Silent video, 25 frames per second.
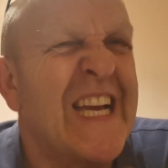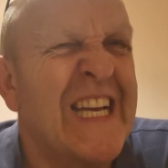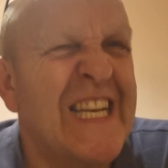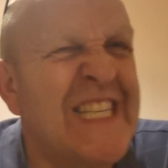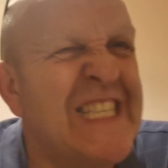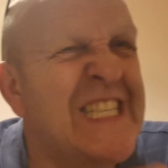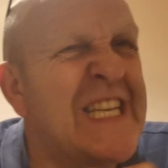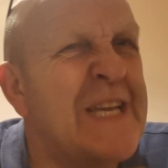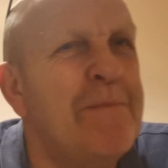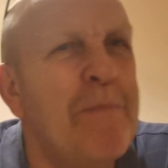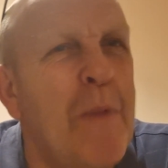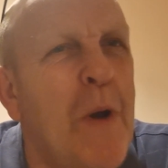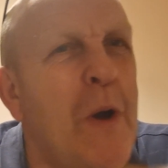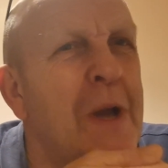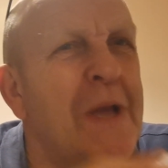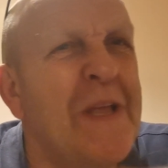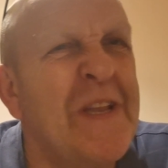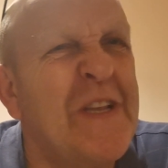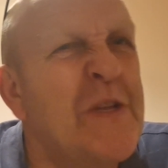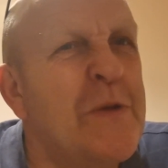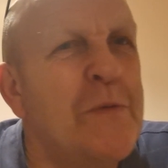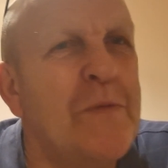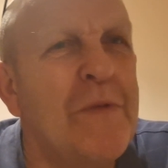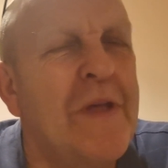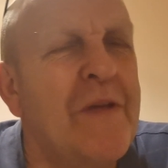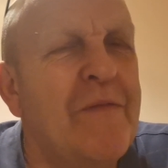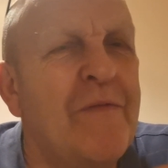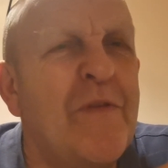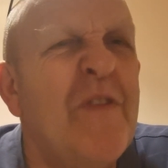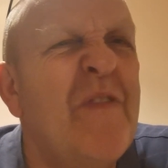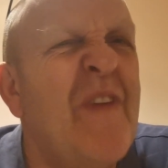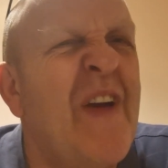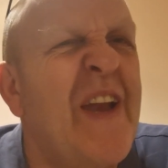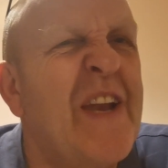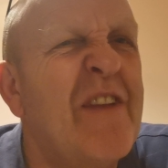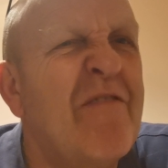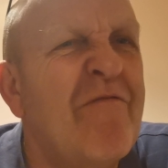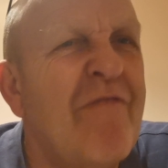She might do that if you've
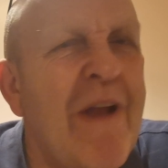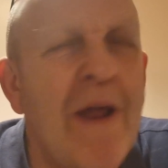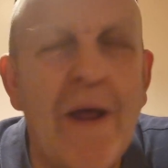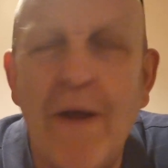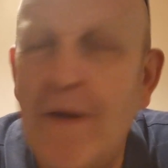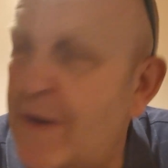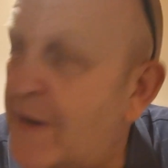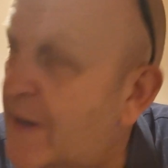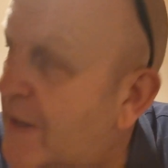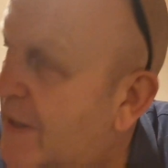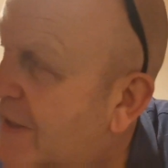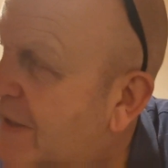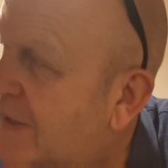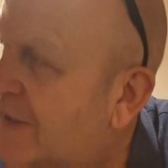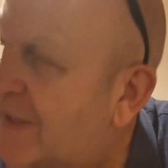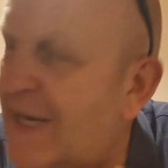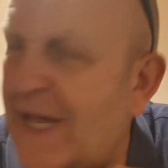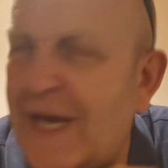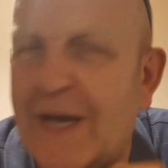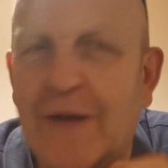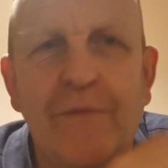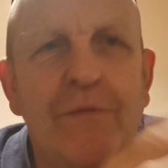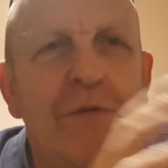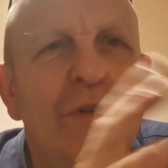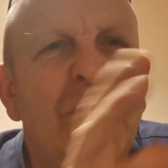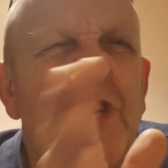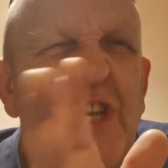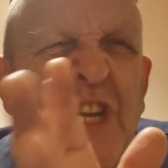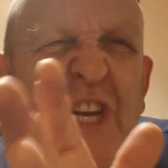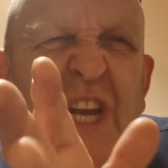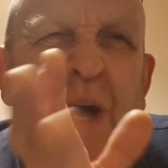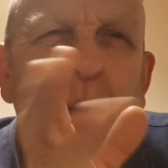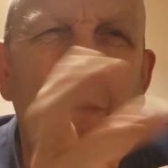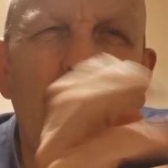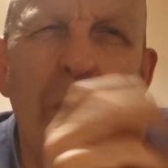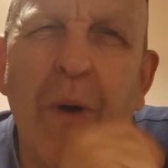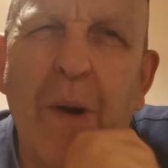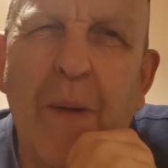had a round. No, you know
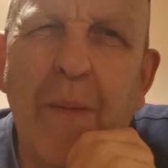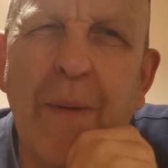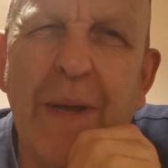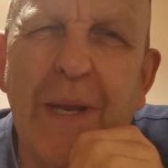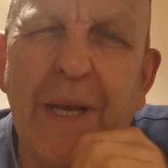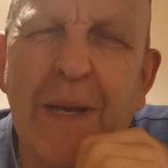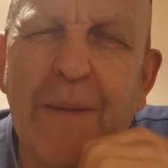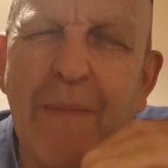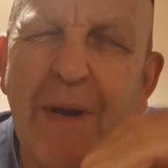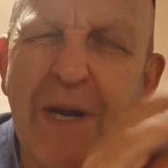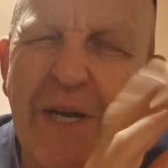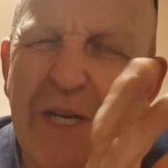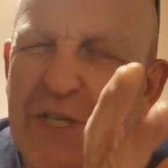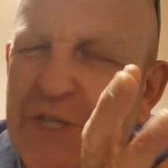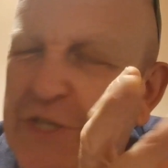what I mean, I'm only